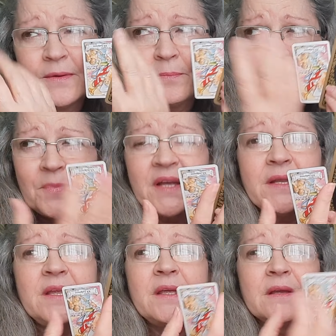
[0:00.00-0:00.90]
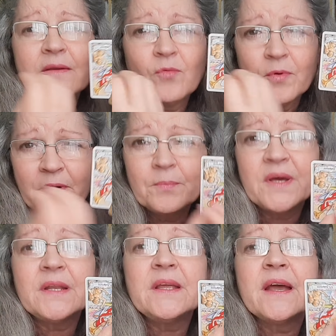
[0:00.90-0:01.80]
money, where
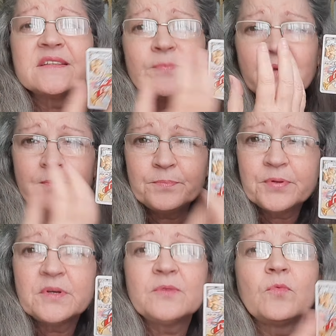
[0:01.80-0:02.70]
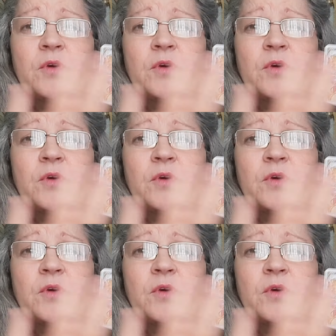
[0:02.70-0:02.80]
money has been put,